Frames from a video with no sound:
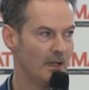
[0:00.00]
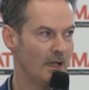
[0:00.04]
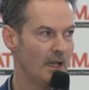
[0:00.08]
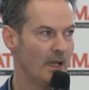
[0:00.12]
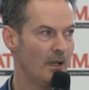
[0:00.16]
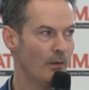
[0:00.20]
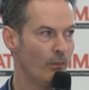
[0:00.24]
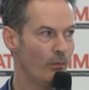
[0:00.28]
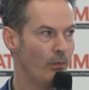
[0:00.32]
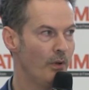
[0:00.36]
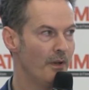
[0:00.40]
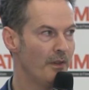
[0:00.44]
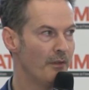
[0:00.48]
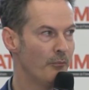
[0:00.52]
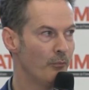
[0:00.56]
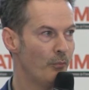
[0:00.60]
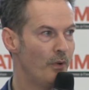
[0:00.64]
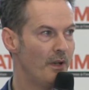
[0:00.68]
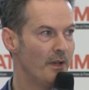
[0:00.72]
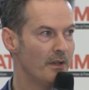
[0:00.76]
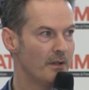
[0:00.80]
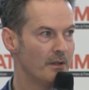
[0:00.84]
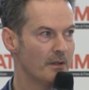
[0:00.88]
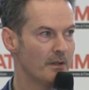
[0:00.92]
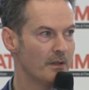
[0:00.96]

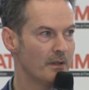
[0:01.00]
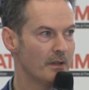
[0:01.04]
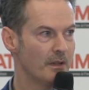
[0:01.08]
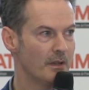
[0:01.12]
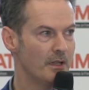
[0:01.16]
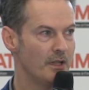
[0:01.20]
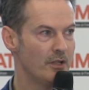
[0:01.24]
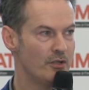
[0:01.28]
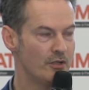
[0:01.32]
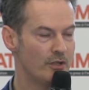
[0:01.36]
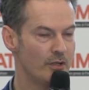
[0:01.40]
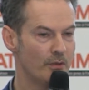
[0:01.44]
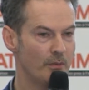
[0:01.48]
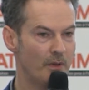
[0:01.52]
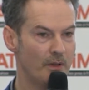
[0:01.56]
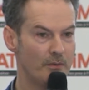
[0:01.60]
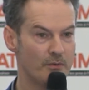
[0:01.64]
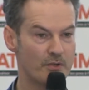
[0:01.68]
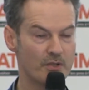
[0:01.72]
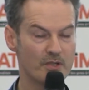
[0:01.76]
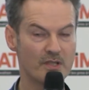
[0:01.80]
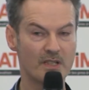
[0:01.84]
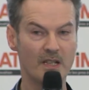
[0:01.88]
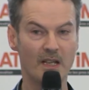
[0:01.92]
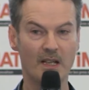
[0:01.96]
One issue I
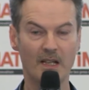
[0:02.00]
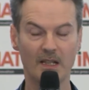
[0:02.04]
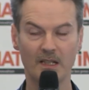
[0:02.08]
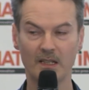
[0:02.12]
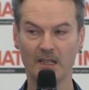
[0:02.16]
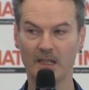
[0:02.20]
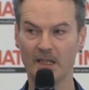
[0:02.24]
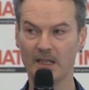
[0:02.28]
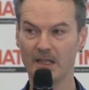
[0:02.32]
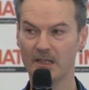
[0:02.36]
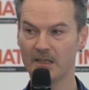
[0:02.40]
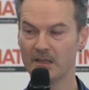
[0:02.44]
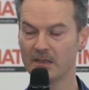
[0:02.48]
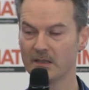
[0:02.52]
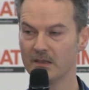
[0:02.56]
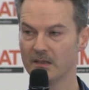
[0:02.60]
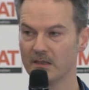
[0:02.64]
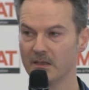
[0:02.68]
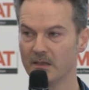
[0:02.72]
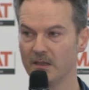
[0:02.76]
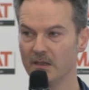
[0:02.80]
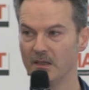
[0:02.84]
would just highlight